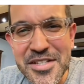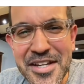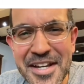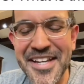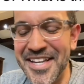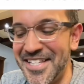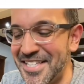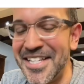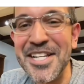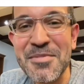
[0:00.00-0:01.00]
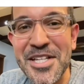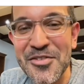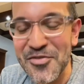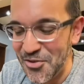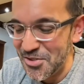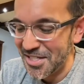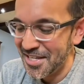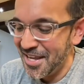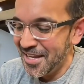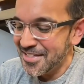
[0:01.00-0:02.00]
it doesn't need to be confusing.
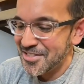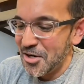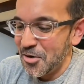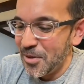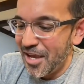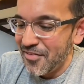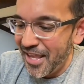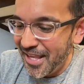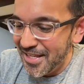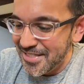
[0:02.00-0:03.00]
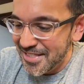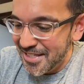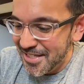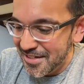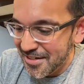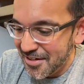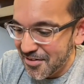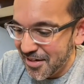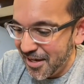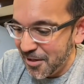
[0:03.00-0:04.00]
So we have AD,
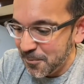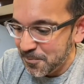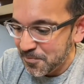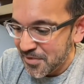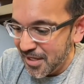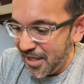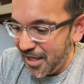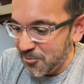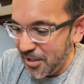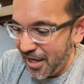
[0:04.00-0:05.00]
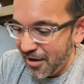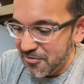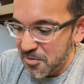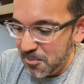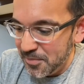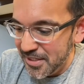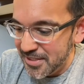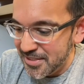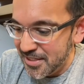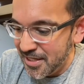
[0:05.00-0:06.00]
okay, and we have
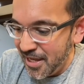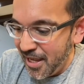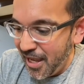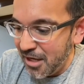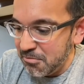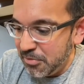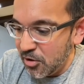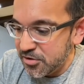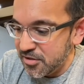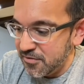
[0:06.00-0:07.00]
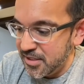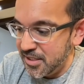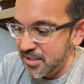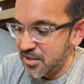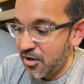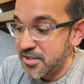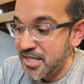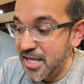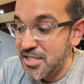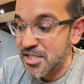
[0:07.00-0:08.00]
BD. And both of these are
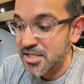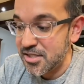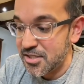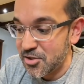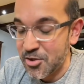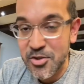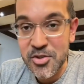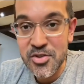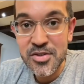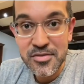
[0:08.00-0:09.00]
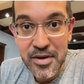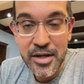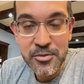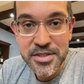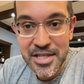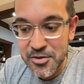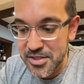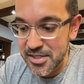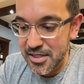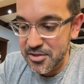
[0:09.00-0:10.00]
tangent to the circle, right, with center
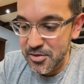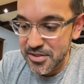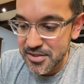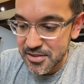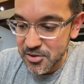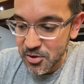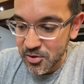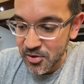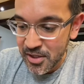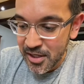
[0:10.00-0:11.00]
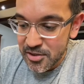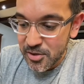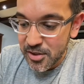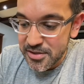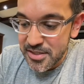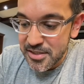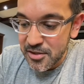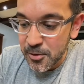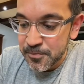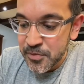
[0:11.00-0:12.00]
C. So this is the circle. So here's the
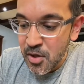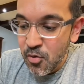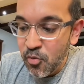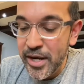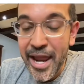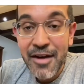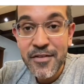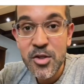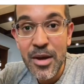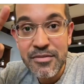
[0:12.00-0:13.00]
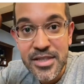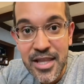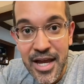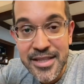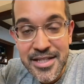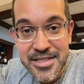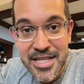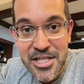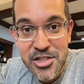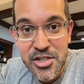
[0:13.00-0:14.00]
deal. Whenever you have a line that's
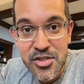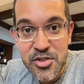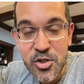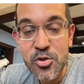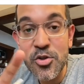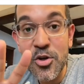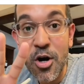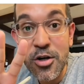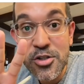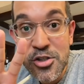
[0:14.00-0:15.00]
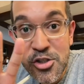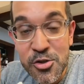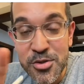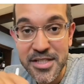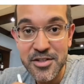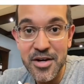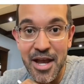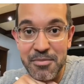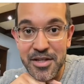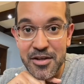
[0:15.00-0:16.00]
tangent to the circle, there are two things that are
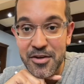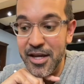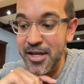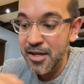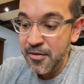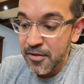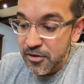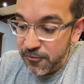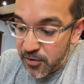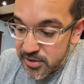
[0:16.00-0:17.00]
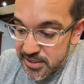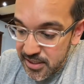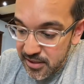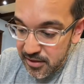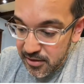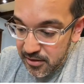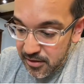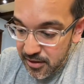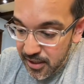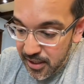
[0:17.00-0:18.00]
happening, okay? The first thing
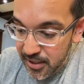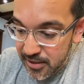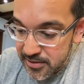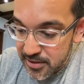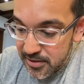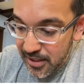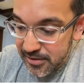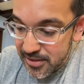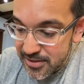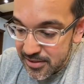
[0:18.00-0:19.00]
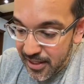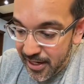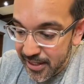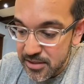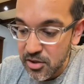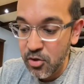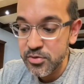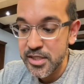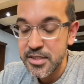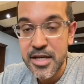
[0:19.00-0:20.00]
is that this line is
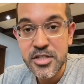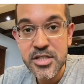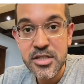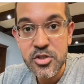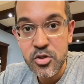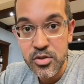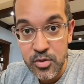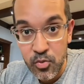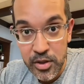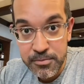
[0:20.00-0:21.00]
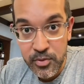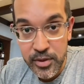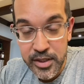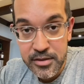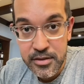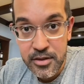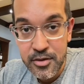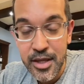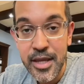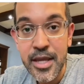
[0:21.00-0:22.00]
only touching the circle at one point,
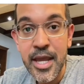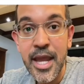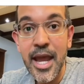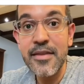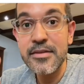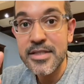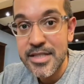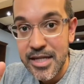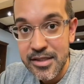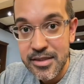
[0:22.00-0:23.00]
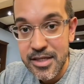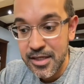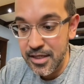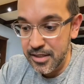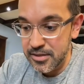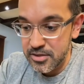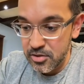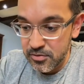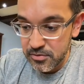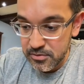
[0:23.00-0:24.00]
okay? And then the second thing is,
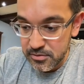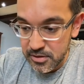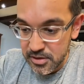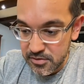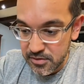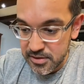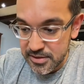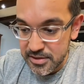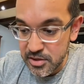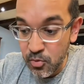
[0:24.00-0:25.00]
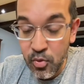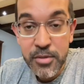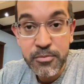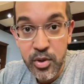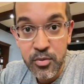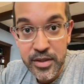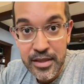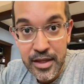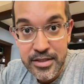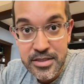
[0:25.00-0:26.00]
so each of these, this is the one point where that
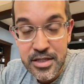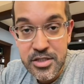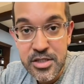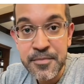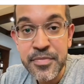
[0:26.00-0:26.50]
line's touching. The